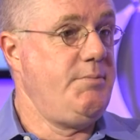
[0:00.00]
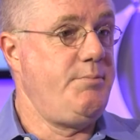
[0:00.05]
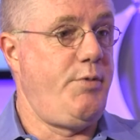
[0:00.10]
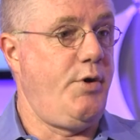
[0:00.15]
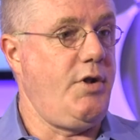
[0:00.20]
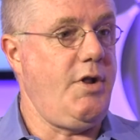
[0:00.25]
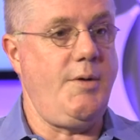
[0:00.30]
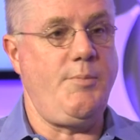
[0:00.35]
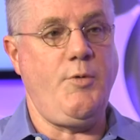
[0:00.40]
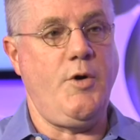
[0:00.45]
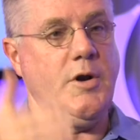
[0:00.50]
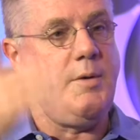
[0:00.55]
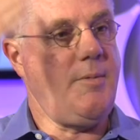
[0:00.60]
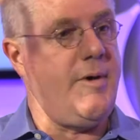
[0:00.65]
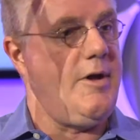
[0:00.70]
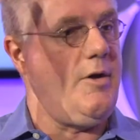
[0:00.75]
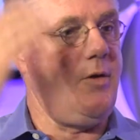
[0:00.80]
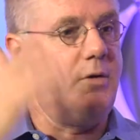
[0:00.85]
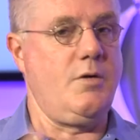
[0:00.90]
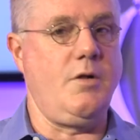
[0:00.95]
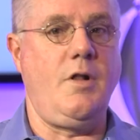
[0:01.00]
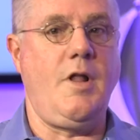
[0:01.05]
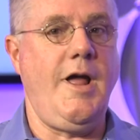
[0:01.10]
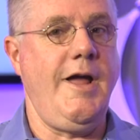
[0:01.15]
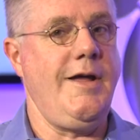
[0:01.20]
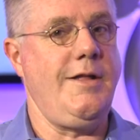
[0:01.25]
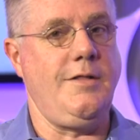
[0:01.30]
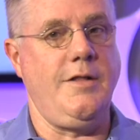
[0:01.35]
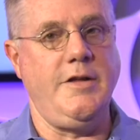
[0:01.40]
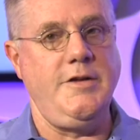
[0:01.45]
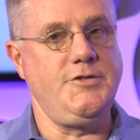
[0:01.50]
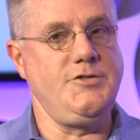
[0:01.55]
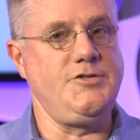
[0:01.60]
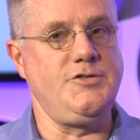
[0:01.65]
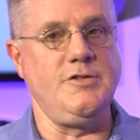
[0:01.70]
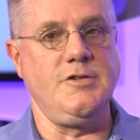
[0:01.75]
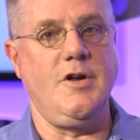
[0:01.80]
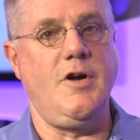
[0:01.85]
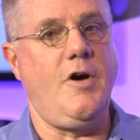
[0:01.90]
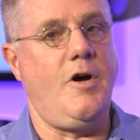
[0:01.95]
Pull up one of my old client
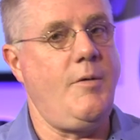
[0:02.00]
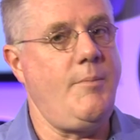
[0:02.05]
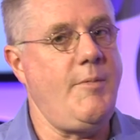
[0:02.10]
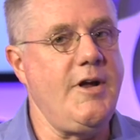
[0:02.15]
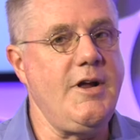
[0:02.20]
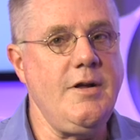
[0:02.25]
lists and call